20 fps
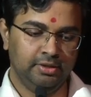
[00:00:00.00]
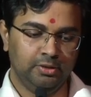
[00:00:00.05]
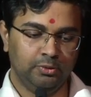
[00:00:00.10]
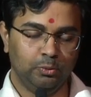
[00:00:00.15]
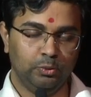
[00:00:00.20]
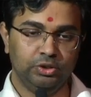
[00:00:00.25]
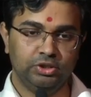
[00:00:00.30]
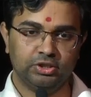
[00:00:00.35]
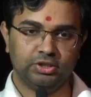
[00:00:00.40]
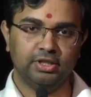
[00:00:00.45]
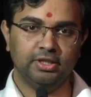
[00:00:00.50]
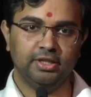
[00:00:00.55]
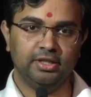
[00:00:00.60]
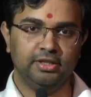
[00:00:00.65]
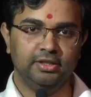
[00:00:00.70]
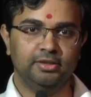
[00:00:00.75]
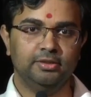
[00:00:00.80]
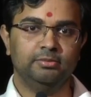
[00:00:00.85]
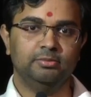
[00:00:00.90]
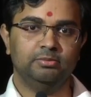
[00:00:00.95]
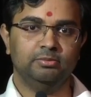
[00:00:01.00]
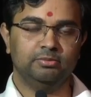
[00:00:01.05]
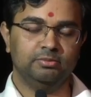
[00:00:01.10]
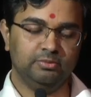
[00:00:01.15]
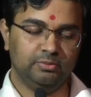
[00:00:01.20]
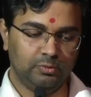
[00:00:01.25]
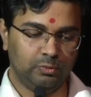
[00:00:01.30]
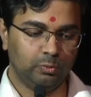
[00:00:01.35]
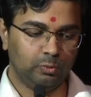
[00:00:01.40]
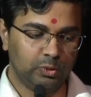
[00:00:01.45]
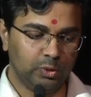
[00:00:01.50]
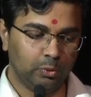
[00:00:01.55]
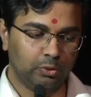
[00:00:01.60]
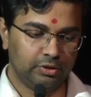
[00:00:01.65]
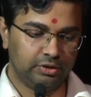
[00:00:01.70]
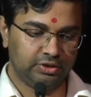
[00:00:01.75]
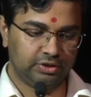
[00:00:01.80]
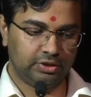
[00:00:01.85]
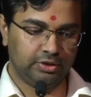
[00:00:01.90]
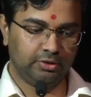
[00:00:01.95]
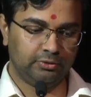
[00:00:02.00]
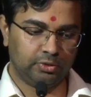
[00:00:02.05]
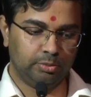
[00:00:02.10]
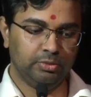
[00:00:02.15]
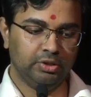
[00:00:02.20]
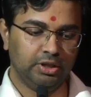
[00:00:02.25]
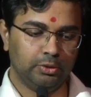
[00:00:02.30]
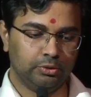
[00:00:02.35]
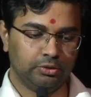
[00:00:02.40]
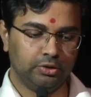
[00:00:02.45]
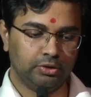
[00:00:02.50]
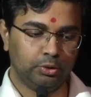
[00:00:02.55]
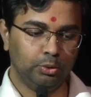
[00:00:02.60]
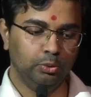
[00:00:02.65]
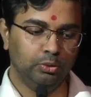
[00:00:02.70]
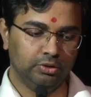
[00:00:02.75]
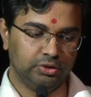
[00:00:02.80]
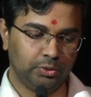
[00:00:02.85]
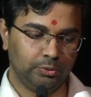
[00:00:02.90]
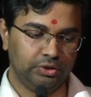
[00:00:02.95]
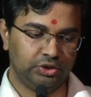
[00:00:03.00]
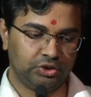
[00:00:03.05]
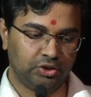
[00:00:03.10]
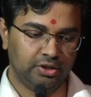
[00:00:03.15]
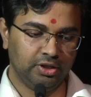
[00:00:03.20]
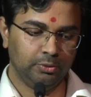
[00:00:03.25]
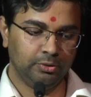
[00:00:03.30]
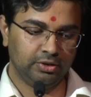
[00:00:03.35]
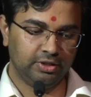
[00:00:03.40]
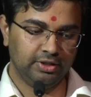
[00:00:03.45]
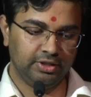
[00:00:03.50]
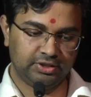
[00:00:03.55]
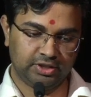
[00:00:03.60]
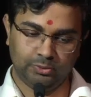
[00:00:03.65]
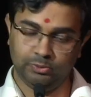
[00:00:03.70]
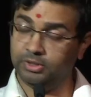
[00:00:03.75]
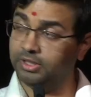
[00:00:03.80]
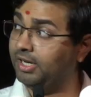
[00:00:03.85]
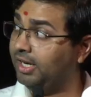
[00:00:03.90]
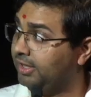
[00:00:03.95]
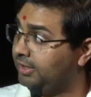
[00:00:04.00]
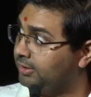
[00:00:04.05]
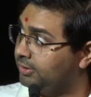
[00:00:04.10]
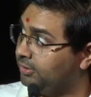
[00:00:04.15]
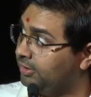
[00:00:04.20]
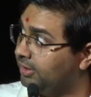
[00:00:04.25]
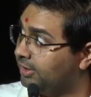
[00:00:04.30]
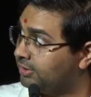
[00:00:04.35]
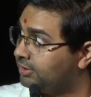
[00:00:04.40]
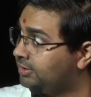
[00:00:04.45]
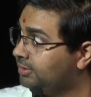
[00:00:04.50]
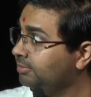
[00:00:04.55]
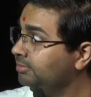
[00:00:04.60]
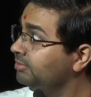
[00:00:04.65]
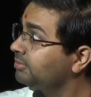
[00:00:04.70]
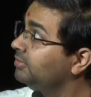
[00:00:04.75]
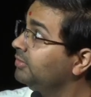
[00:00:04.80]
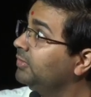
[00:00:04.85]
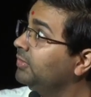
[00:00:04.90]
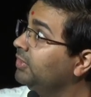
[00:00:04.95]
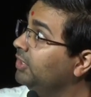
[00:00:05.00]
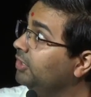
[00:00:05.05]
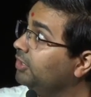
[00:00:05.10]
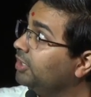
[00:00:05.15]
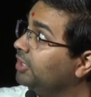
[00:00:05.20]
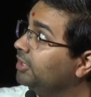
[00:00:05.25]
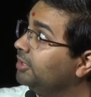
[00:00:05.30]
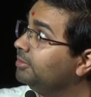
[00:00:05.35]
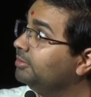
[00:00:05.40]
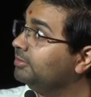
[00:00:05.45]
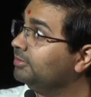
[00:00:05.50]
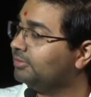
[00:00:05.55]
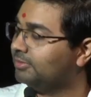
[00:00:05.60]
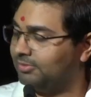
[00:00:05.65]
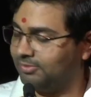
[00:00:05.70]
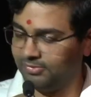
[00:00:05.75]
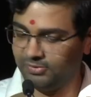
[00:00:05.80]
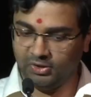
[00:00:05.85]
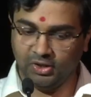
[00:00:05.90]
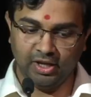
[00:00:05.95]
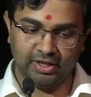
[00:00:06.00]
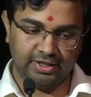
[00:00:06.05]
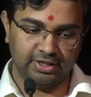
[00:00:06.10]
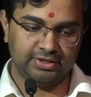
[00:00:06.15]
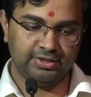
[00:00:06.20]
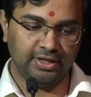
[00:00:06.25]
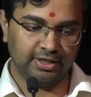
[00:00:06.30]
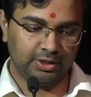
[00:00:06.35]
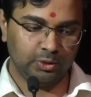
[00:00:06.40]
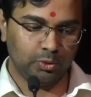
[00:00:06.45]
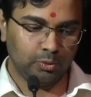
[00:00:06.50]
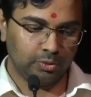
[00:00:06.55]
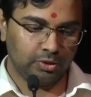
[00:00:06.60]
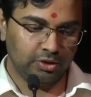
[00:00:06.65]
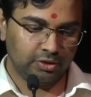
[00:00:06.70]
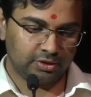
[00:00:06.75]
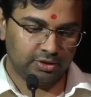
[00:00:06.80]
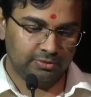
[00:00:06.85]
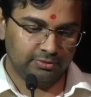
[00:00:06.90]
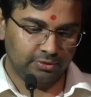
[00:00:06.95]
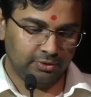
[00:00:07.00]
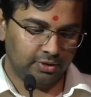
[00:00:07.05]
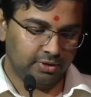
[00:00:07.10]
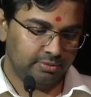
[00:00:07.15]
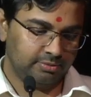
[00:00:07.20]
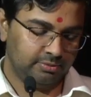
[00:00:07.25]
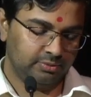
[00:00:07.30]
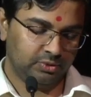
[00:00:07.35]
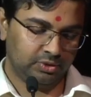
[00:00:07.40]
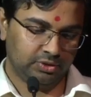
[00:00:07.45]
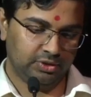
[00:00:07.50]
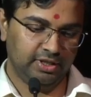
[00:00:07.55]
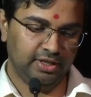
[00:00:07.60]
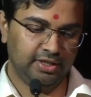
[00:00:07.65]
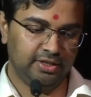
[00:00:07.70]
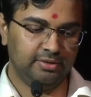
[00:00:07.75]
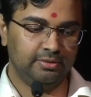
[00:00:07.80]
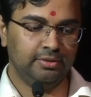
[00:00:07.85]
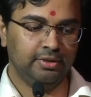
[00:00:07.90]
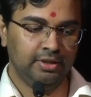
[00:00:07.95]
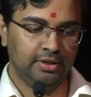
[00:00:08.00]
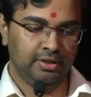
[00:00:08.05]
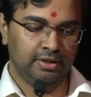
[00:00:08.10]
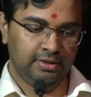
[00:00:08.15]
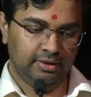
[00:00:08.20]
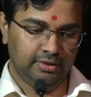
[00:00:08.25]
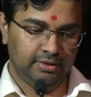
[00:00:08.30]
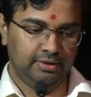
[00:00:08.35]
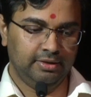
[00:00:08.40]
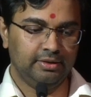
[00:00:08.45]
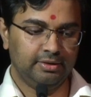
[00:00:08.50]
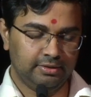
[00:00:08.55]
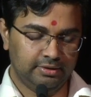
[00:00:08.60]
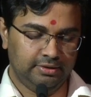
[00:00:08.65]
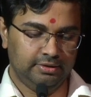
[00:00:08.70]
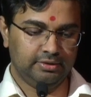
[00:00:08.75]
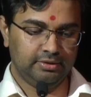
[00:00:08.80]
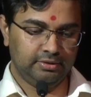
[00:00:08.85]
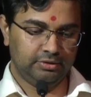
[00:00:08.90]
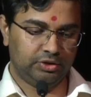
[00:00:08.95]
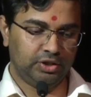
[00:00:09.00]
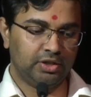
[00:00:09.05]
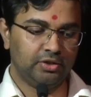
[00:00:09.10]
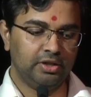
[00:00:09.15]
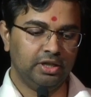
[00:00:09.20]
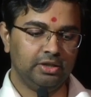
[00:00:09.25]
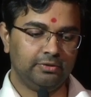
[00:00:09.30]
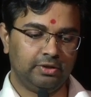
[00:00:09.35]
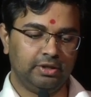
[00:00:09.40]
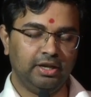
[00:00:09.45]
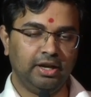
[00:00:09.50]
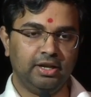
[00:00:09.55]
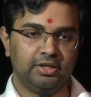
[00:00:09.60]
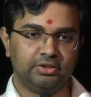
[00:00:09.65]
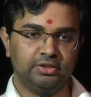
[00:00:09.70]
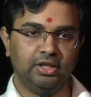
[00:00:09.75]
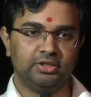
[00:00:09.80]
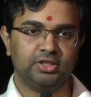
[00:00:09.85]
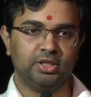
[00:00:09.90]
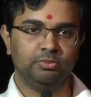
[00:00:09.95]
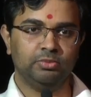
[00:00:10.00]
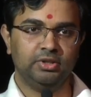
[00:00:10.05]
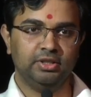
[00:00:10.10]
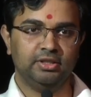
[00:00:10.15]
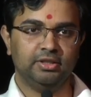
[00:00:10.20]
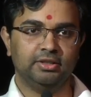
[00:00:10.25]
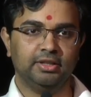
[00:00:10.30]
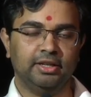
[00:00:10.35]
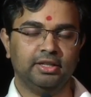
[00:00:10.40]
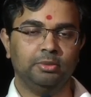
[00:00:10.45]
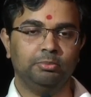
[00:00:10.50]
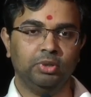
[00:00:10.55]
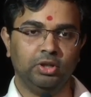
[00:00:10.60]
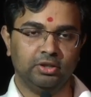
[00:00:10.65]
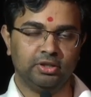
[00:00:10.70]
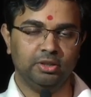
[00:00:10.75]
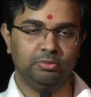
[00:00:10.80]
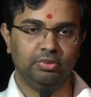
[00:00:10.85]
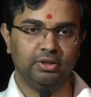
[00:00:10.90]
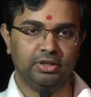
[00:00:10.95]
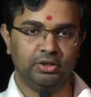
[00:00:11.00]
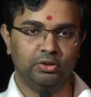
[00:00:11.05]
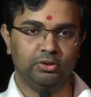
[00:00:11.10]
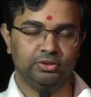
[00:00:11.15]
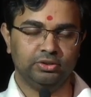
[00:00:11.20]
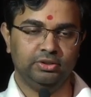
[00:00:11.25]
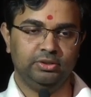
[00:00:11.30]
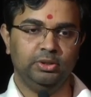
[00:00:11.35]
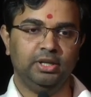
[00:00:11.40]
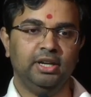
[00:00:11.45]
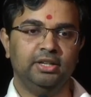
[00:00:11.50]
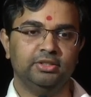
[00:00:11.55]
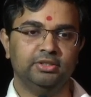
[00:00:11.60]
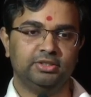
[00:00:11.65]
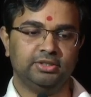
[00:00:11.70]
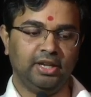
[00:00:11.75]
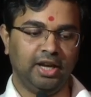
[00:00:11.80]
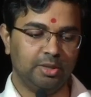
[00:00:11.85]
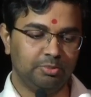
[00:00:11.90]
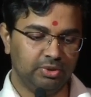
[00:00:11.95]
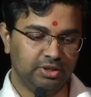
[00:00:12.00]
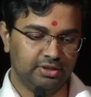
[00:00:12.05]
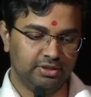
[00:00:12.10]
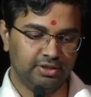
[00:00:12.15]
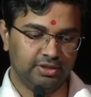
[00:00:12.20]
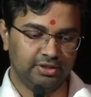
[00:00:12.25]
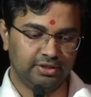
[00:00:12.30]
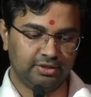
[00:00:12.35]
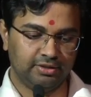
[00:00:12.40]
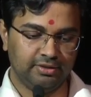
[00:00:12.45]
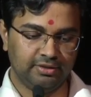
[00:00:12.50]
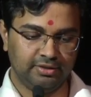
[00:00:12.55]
We weren't still familiar with the tool. So we started with this and we got to this. Okay, not exactly what we're looking for. So then generative AI is not something like a plug and play. You can't just type in a